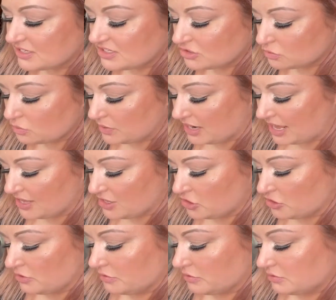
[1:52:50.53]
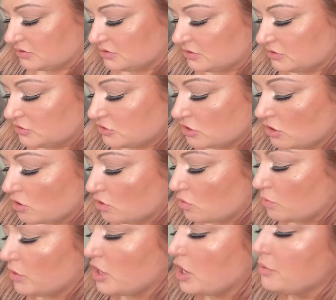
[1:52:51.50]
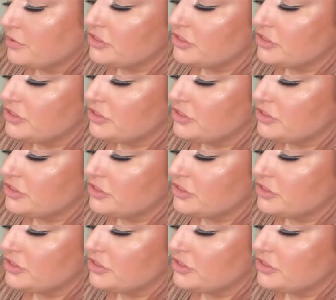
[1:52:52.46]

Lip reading: I use. So we'll go with the